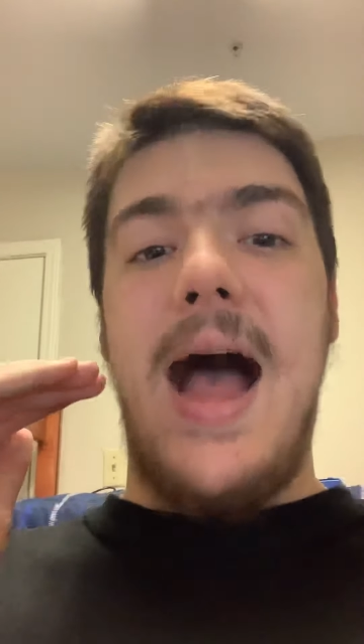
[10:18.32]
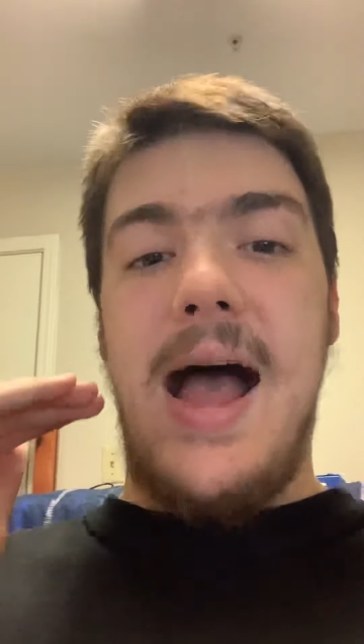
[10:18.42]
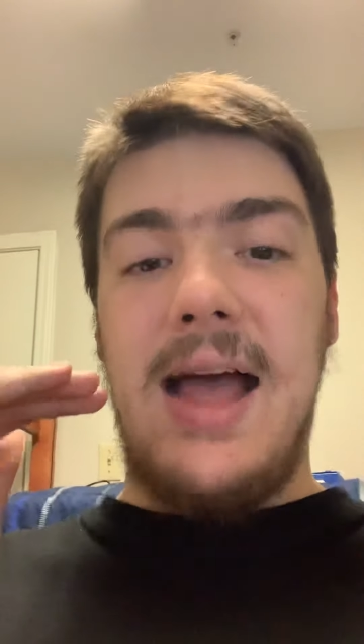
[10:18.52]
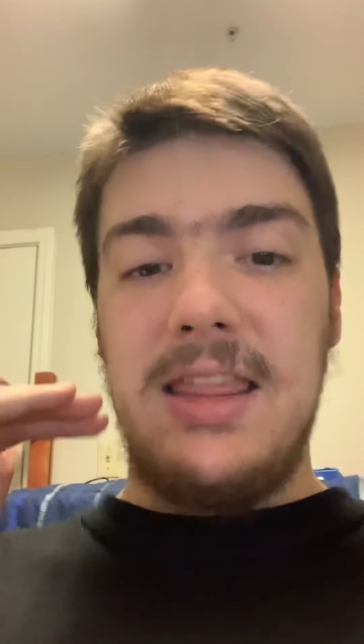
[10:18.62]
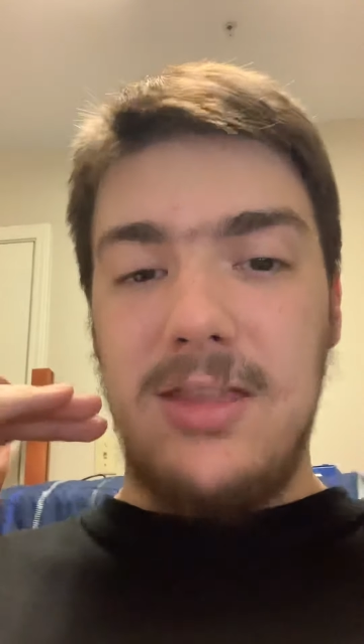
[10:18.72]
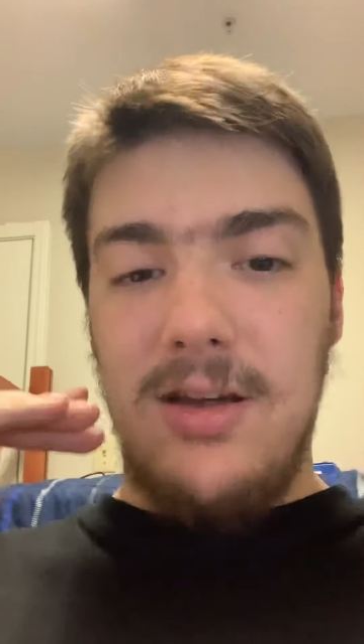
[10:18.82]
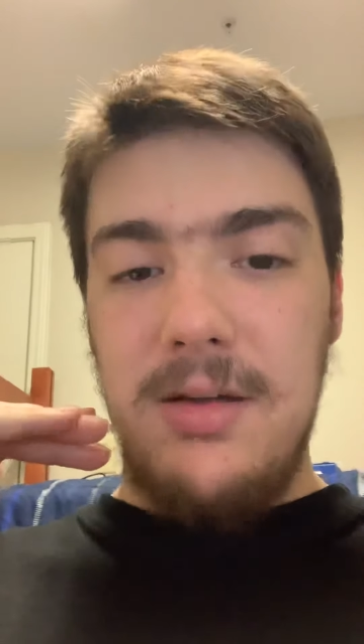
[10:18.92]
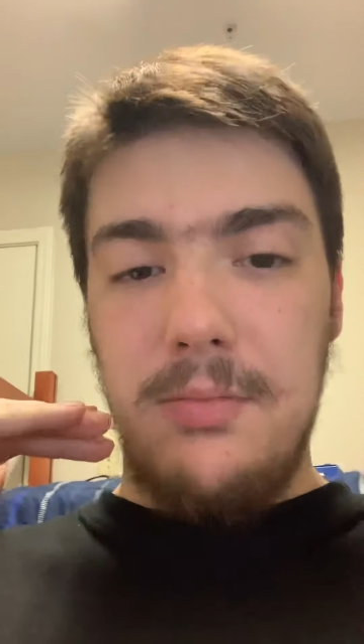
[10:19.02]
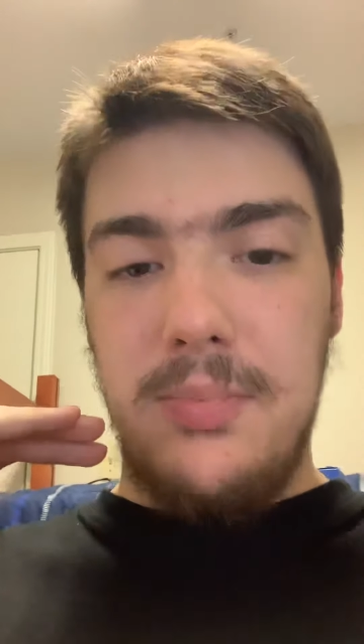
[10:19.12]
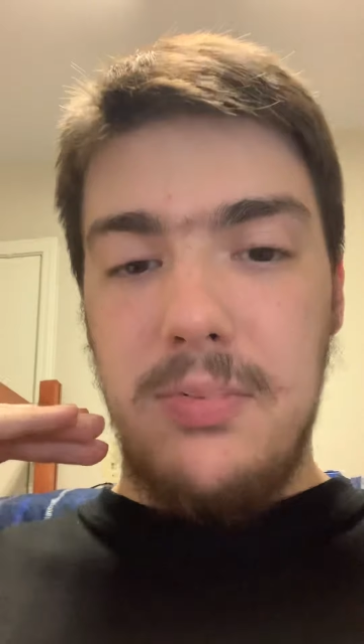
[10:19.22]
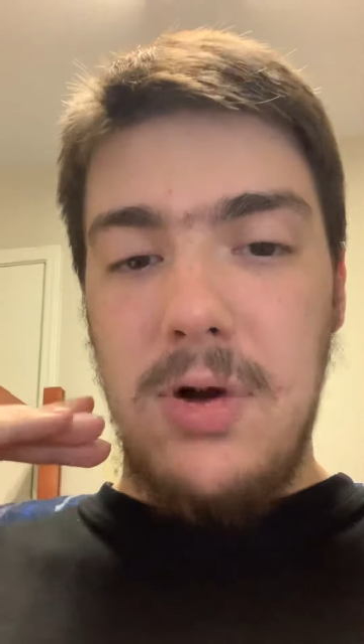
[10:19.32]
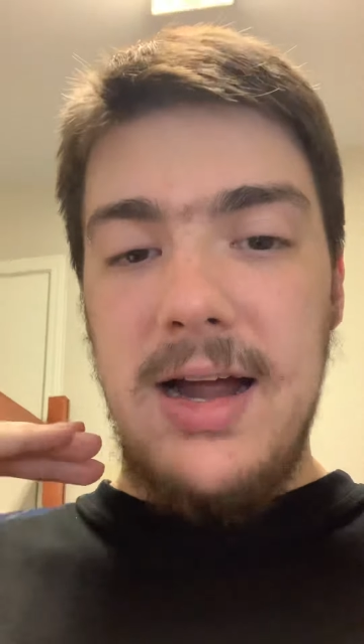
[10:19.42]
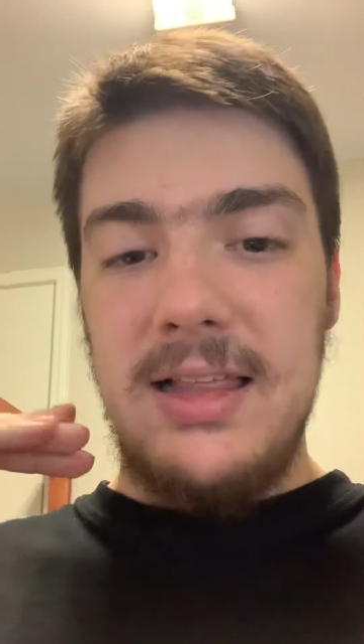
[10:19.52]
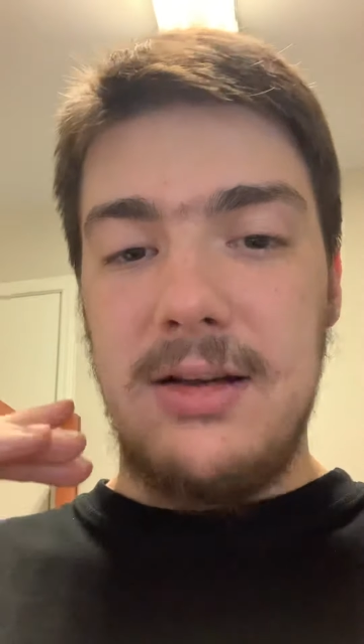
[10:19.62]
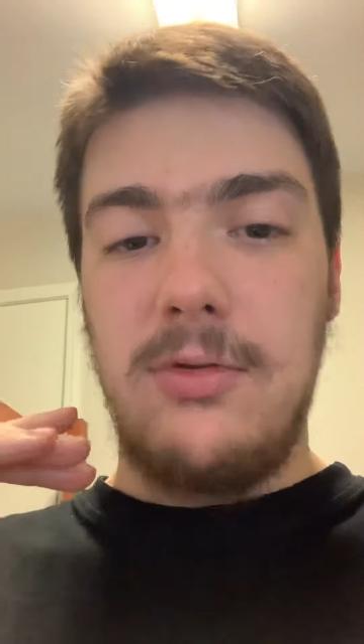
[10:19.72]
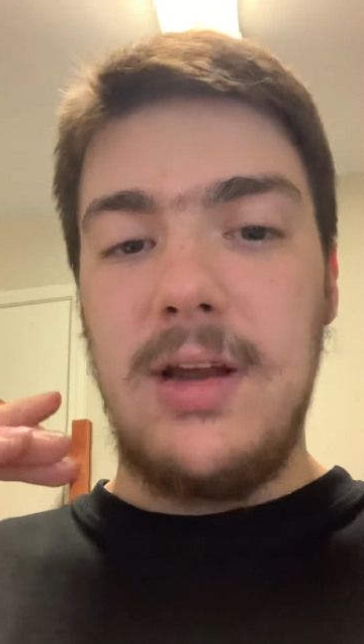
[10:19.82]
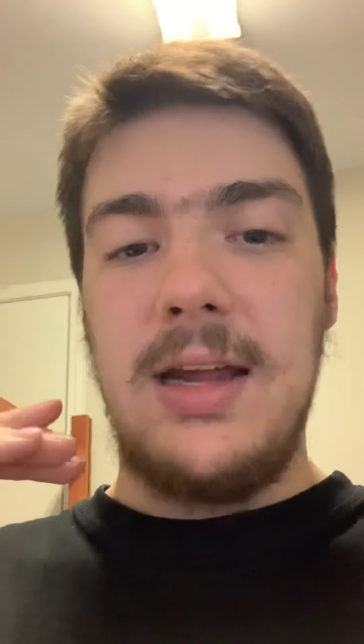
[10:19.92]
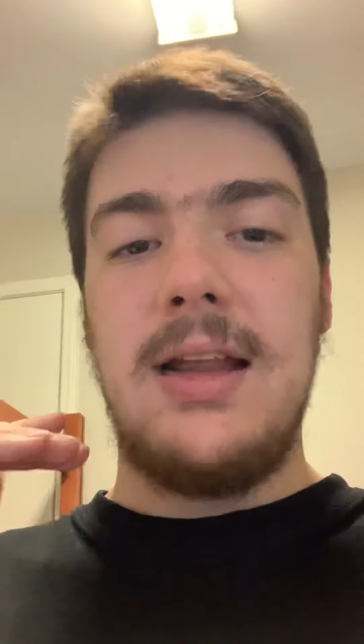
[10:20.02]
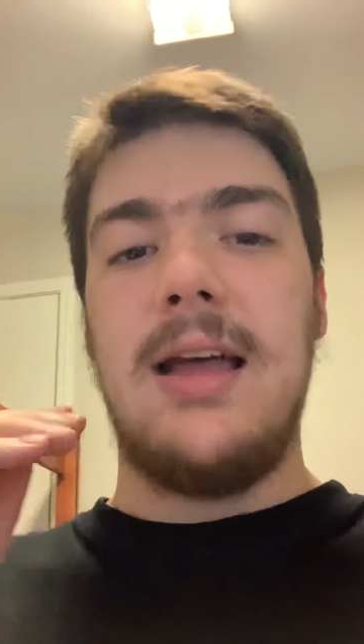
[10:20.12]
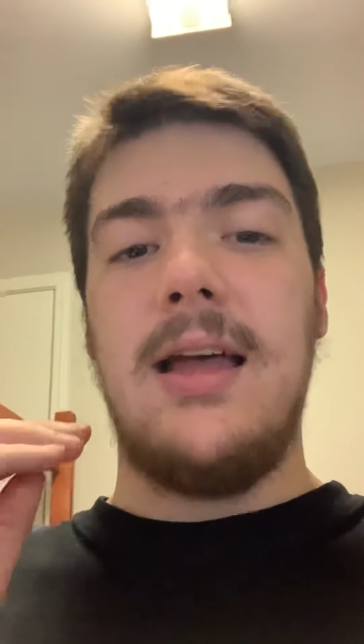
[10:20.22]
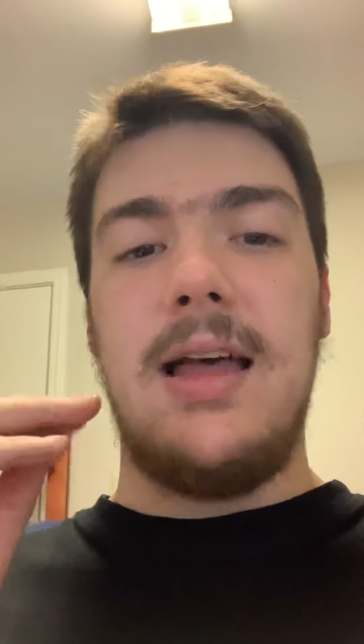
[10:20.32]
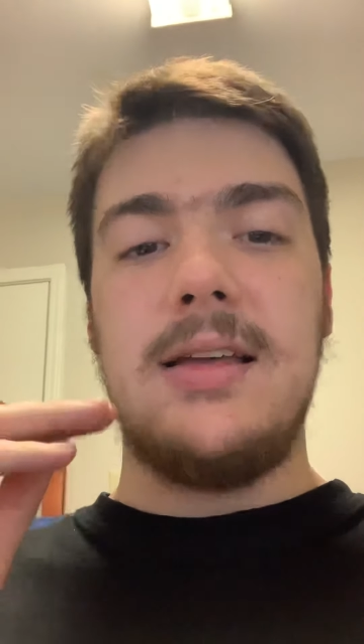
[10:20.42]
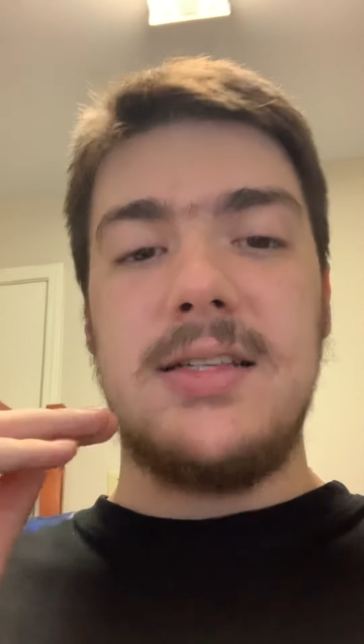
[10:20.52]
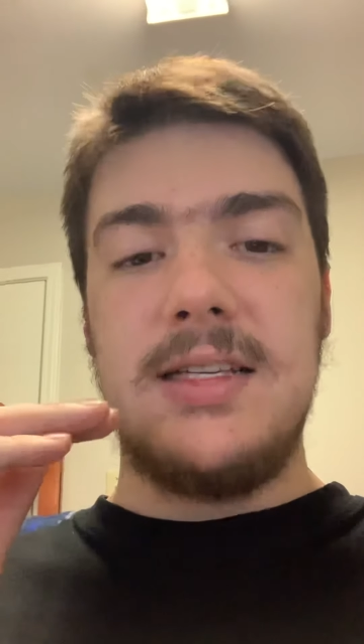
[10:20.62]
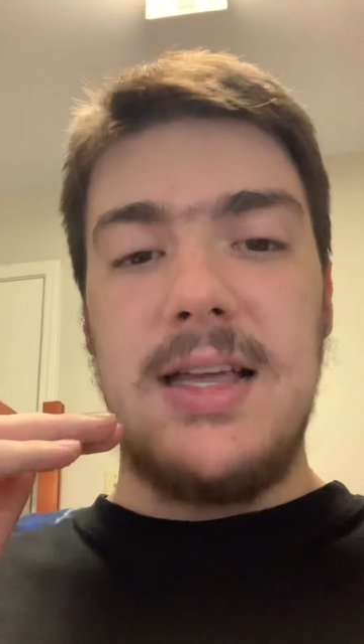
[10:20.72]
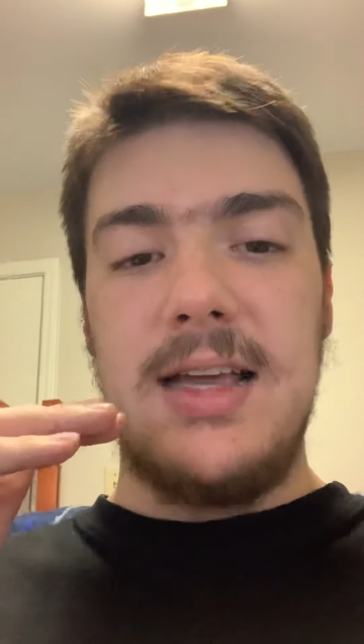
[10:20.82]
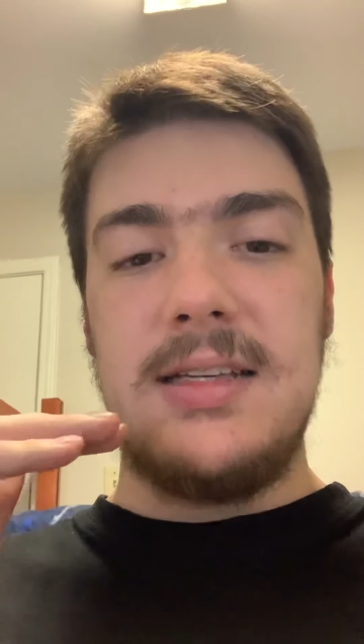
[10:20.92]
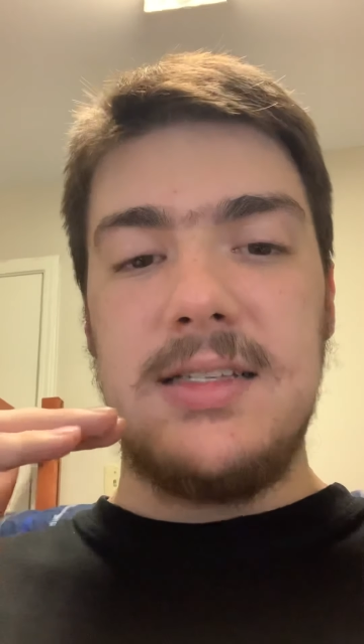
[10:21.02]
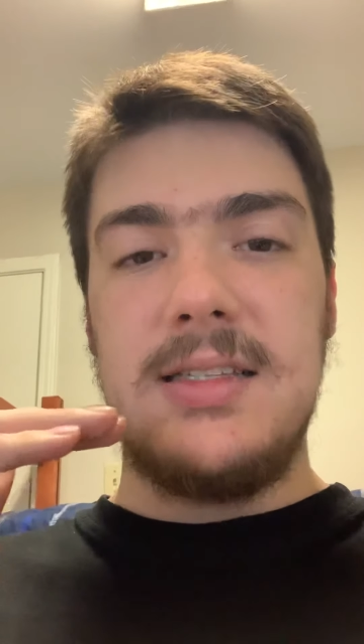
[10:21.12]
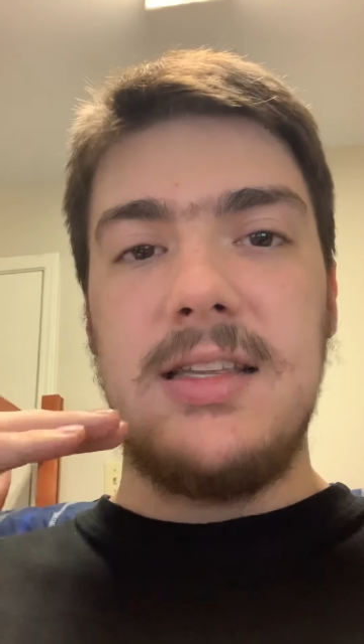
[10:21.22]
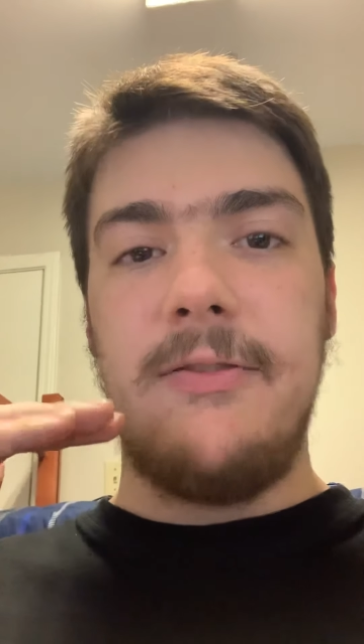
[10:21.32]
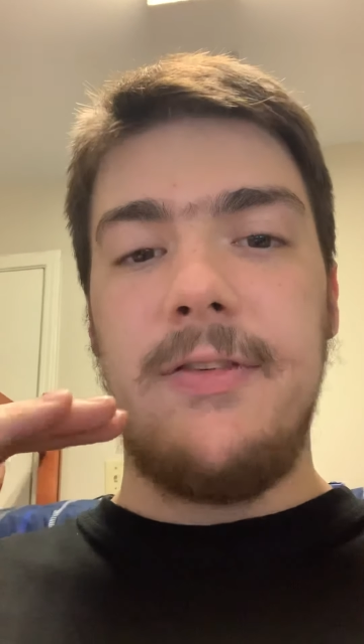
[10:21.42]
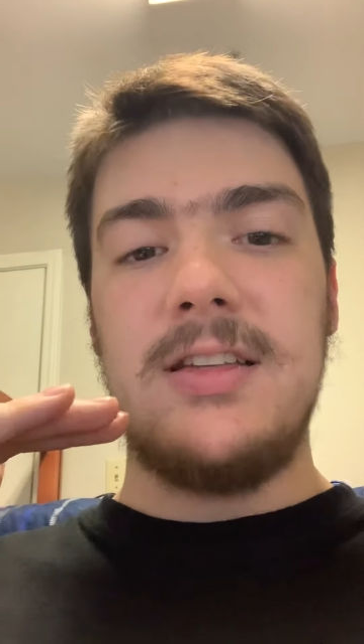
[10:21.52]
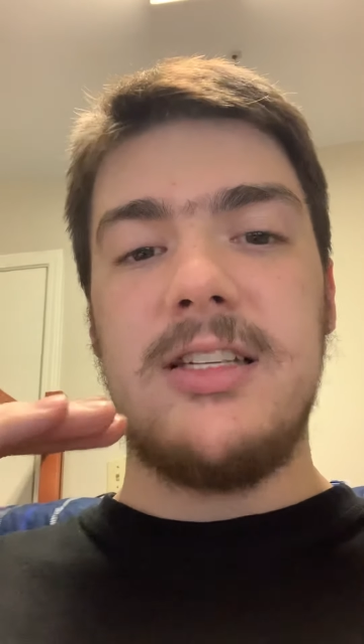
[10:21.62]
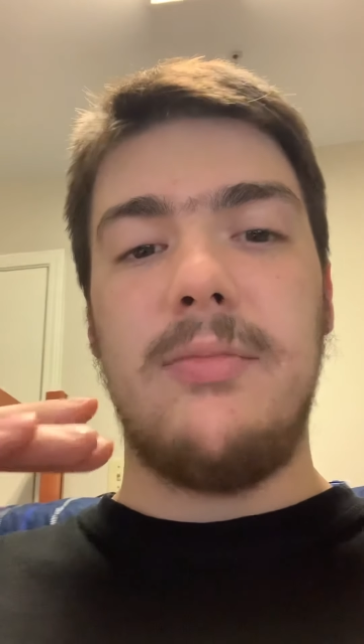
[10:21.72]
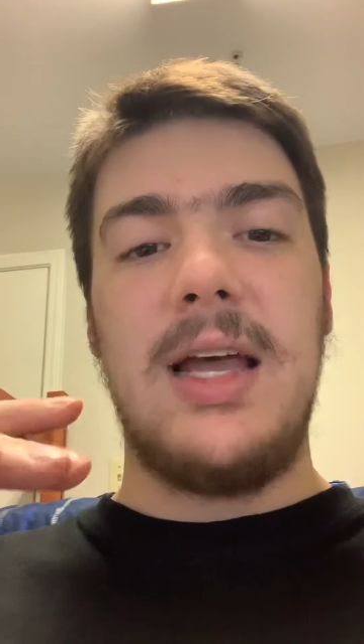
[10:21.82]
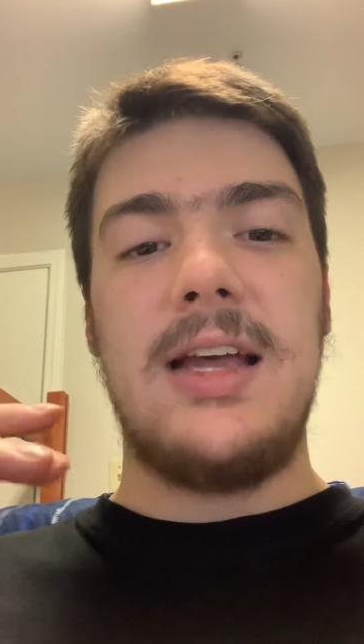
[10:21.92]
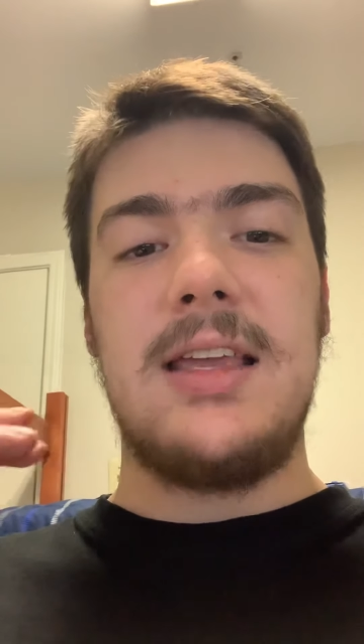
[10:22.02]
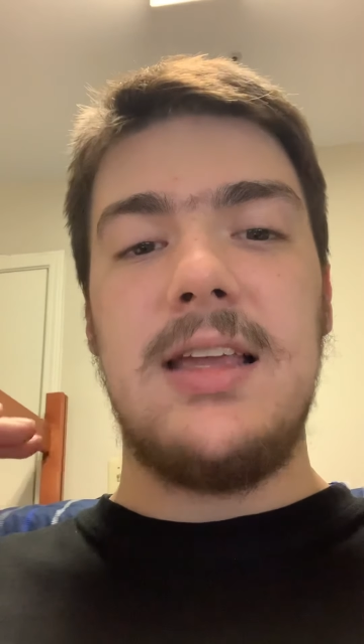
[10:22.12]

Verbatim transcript: I thought Brylan Green, LCA's defensive back,